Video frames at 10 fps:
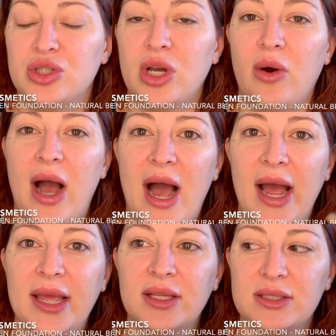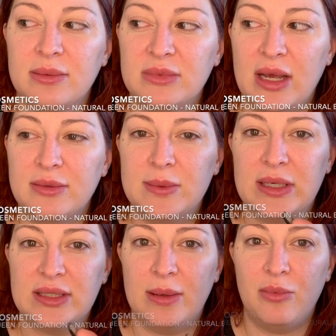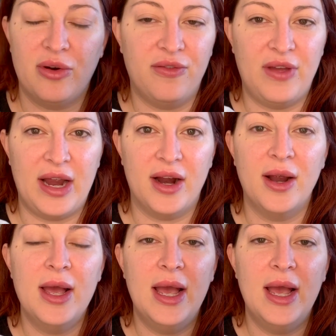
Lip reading: So I sometimes, because I'm more fair,